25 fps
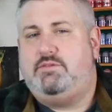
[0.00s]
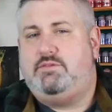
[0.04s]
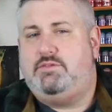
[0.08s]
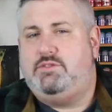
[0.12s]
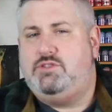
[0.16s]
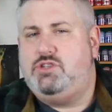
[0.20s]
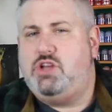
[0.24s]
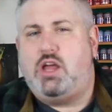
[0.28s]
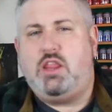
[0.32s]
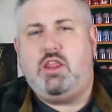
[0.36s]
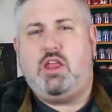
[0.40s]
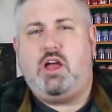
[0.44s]

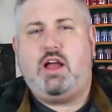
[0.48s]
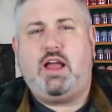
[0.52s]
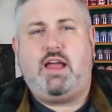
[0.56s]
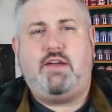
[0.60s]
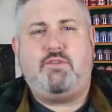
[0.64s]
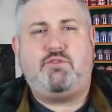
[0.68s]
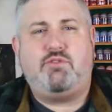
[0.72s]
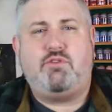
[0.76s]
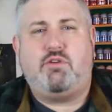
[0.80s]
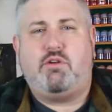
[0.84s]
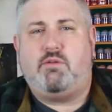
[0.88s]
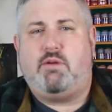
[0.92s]
Not long
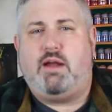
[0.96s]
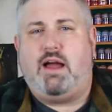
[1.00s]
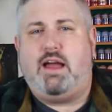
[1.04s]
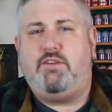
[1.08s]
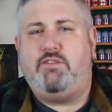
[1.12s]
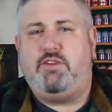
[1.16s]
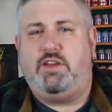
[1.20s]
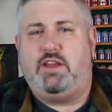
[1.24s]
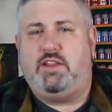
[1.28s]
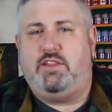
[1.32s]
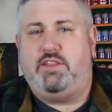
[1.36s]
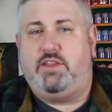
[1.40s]
after
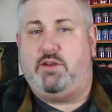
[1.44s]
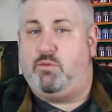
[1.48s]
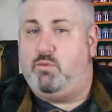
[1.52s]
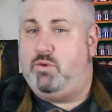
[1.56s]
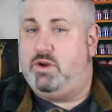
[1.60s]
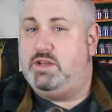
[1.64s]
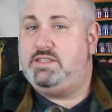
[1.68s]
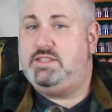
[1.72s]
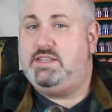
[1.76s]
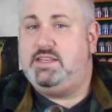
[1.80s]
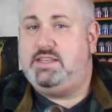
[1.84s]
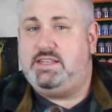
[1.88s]
arriving, there
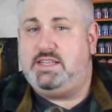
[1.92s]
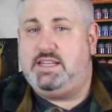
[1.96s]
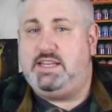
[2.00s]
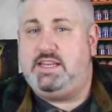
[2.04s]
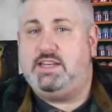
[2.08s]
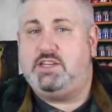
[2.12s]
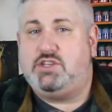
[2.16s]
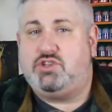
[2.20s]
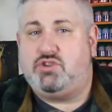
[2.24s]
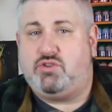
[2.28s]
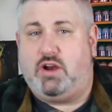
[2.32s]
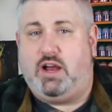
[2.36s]
was
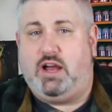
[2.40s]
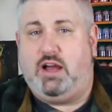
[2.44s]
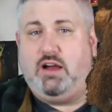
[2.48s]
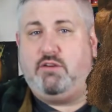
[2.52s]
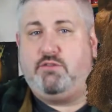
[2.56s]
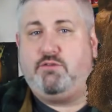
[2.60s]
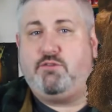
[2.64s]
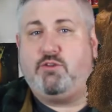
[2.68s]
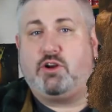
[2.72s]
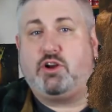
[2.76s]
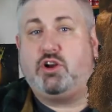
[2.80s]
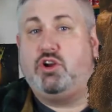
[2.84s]
indeed a trial
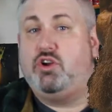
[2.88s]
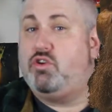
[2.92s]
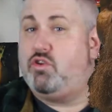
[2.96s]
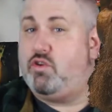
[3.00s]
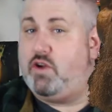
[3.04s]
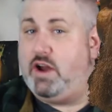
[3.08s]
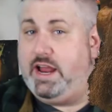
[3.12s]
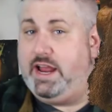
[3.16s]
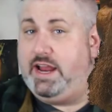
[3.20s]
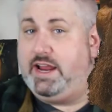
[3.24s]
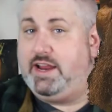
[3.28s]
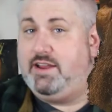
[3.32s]
for
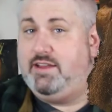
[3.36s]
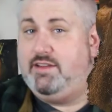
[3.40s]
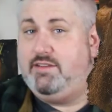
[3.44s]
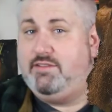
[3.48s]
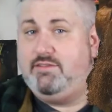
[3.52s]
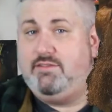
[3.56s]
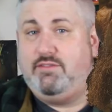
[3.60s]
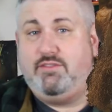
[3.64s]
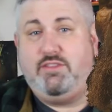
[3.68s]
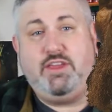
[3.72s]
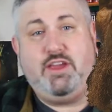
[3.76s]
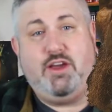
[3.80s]
Kreg
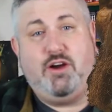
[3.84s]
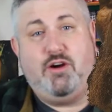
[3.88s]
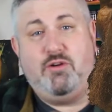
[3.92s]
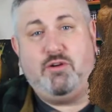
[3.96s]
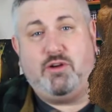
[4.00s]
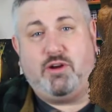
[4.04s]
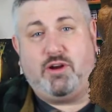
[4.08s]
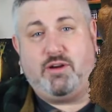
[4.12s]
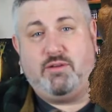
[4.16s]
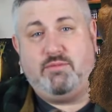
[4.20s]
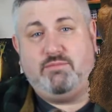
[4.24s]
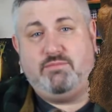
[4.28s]
the
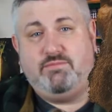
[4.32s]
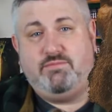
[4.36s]
Ogre.